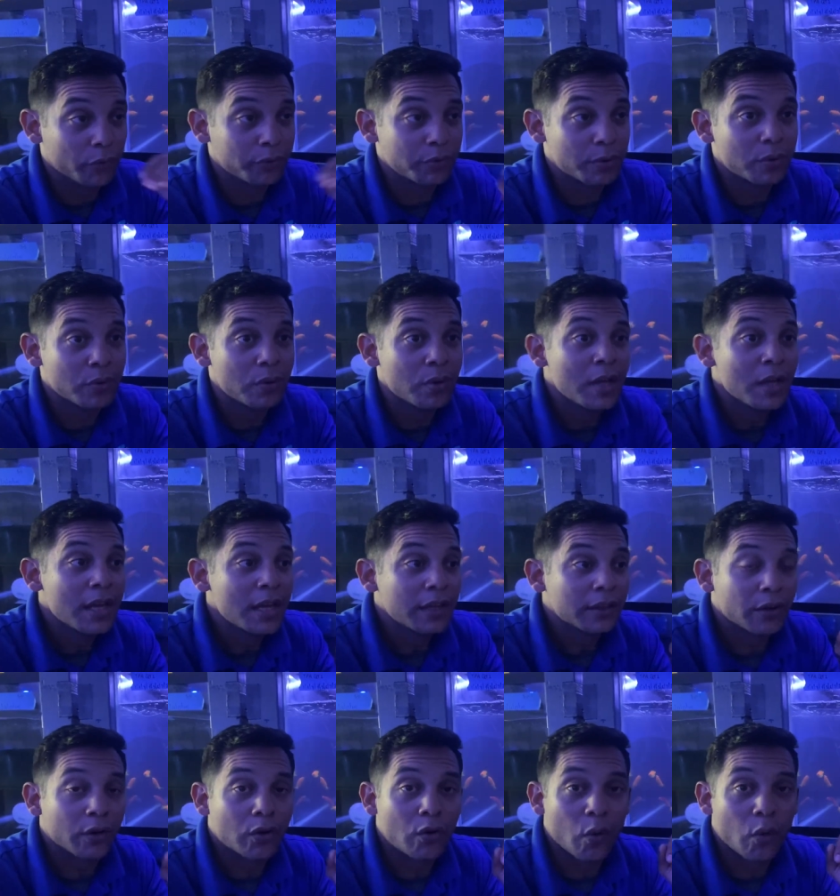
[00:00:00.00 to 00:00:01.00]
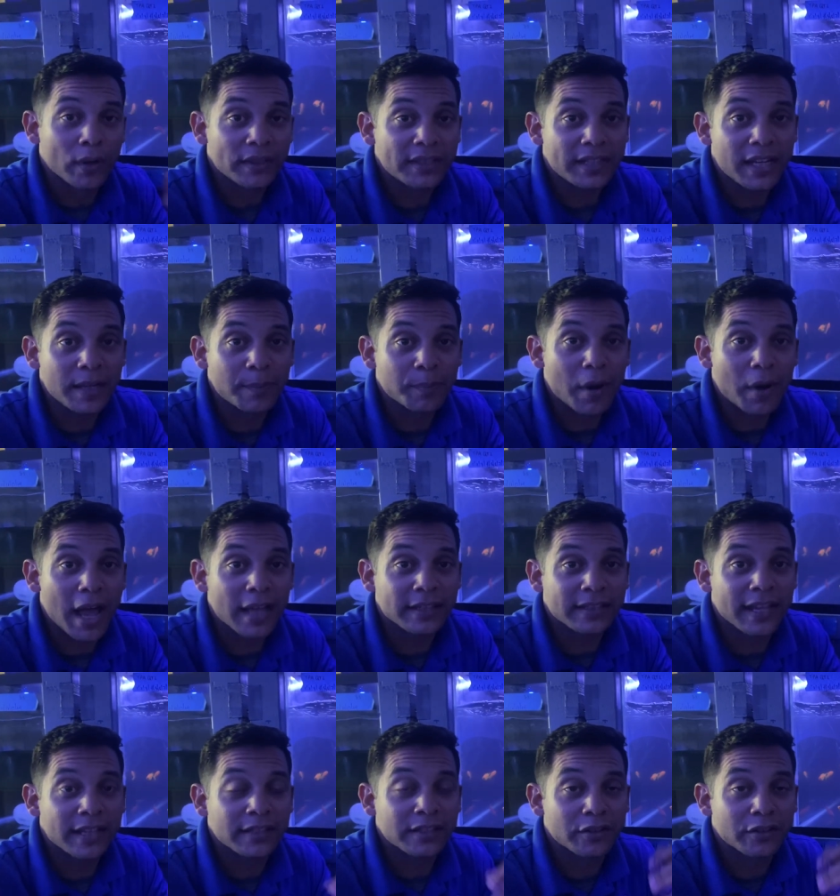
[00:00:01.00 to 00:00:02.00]
through their quarantine
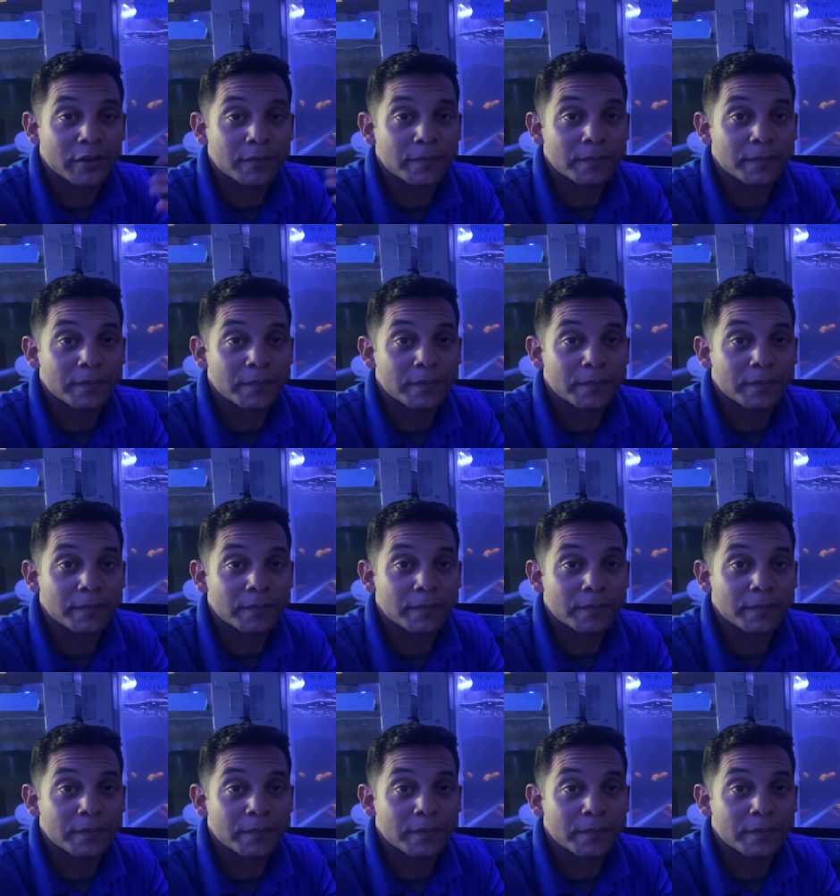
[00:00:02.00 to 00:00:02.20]
process and their,